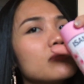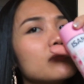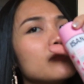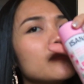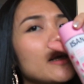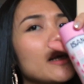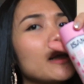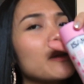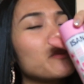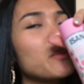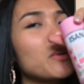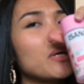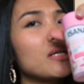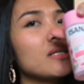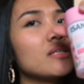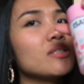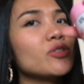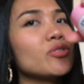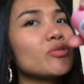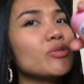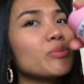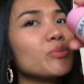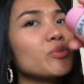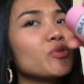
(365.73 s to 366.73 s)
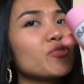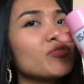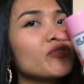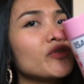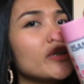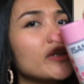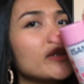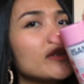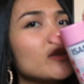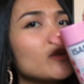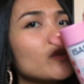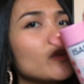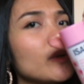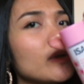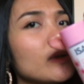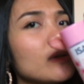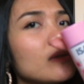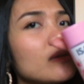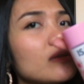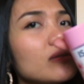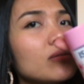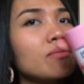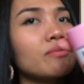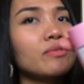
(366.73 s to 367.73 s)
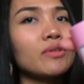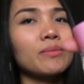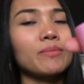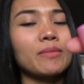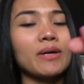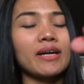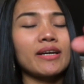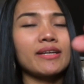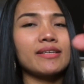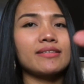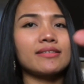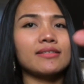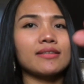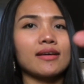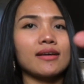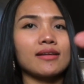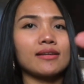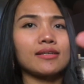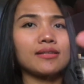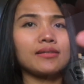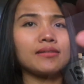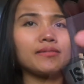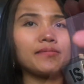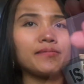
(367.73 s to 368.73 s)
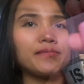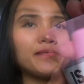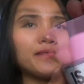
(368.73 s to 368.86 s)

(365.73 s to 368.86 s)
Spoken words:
nail polish remover as well from Isana.